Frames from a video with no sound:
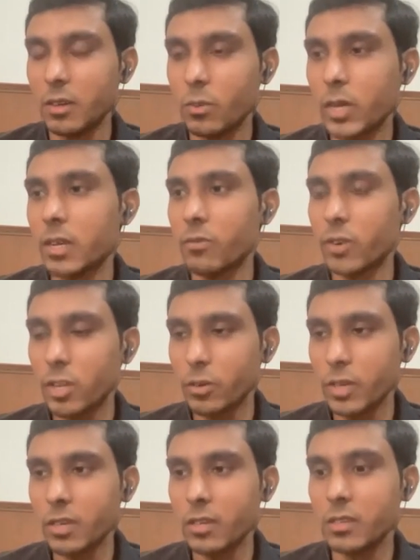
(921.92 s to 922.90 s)
what I'm
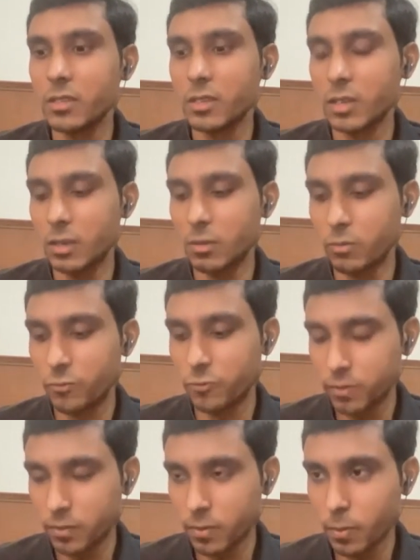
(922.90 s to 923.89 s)
following is I'm
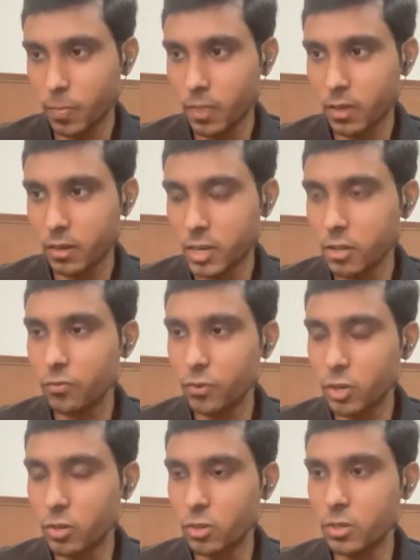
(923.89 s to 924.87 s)
trying to
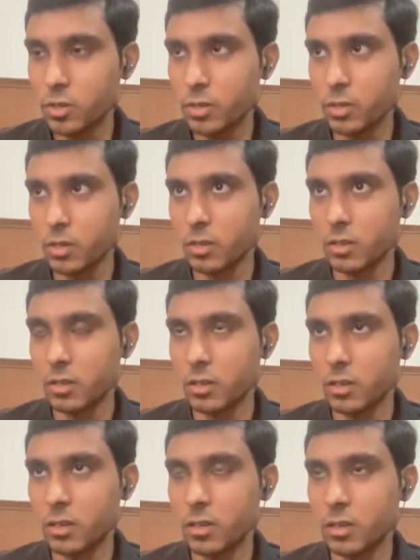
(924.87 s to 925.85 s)
follow
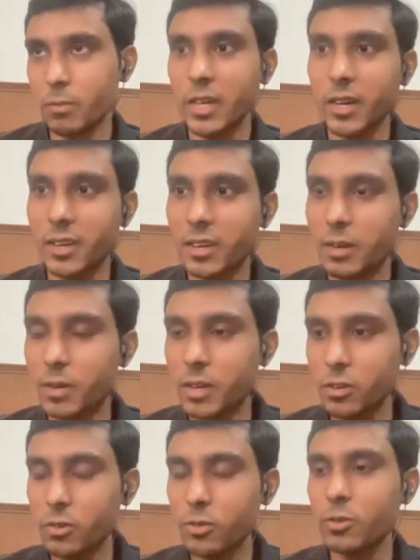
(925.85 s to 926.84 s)
uh, my heart. I'm trying
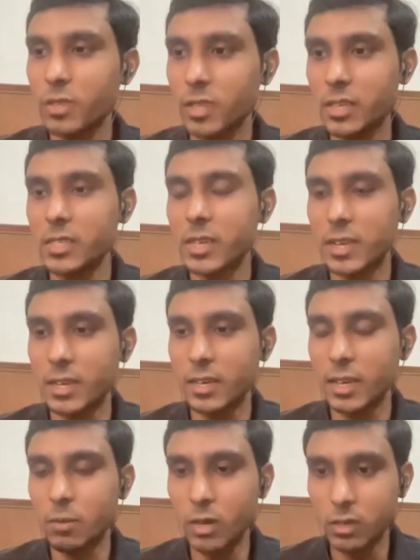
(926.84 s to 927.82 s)
to do things that I
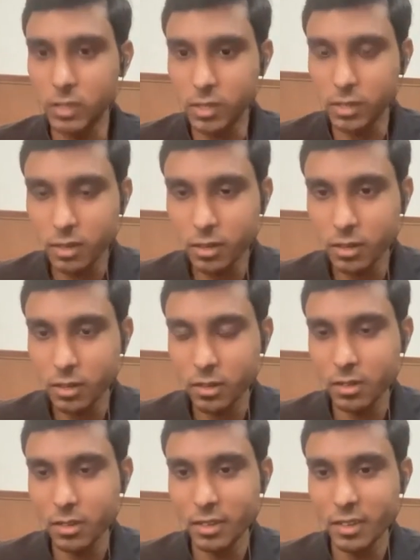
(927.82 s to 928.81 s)
am interested in,
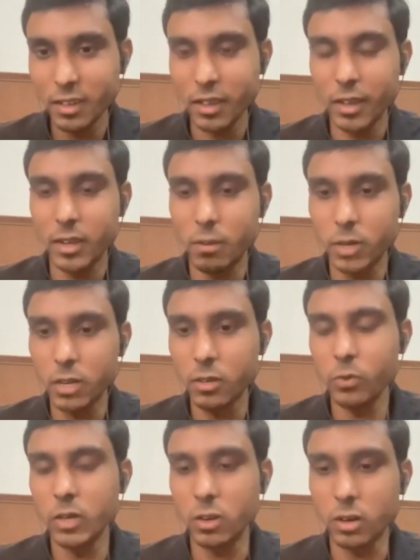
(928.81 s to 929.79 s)
and I'm trying
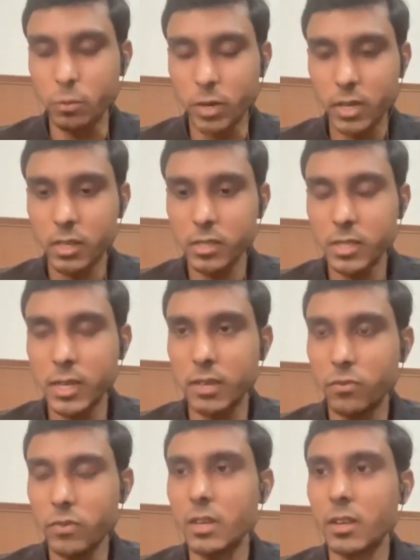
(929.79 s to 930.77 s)
to work on products that I
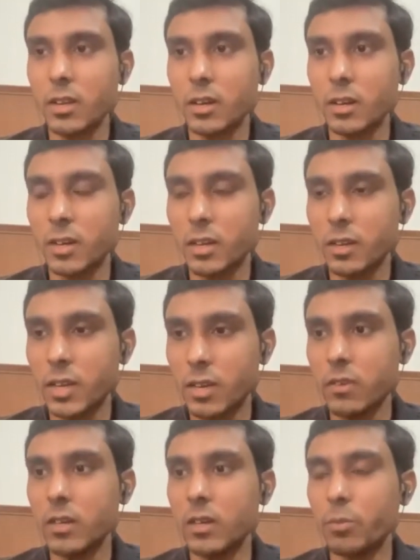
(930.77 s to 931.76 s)
feel are
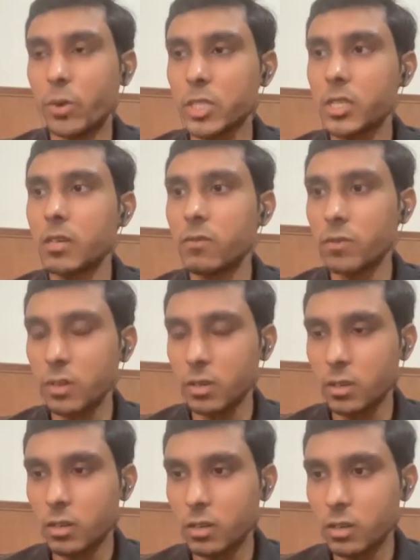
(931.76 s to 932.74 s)
having a positive
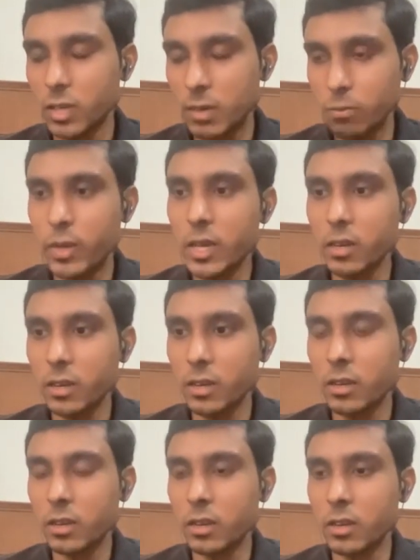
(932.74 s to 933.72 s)
impact
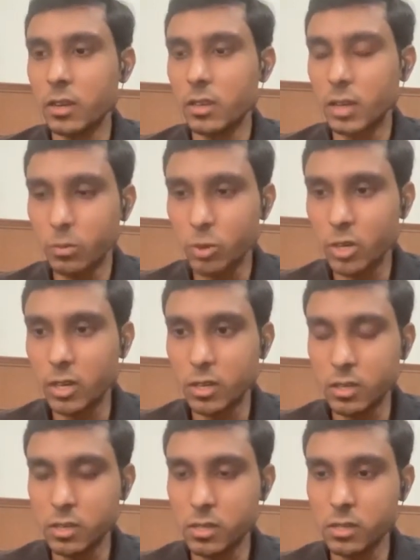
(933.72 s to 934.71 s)
in the
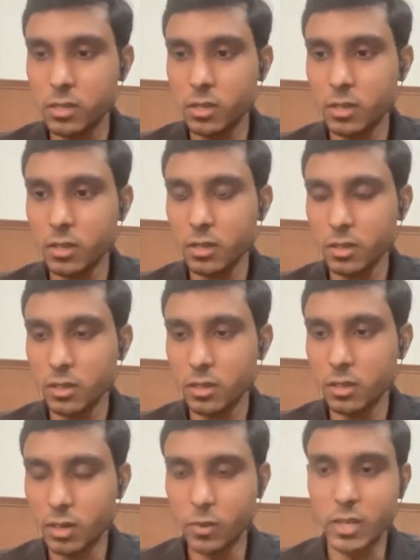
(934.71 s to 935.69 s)
communities
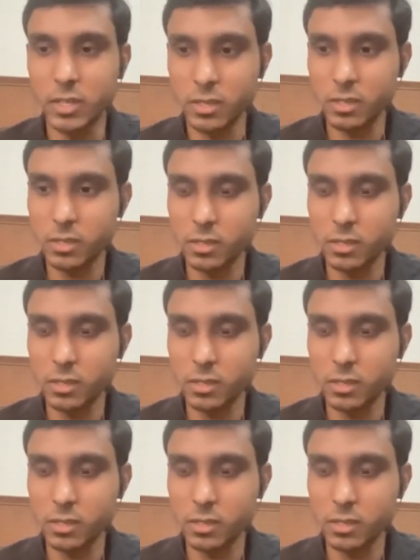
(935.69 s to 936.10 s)
around us.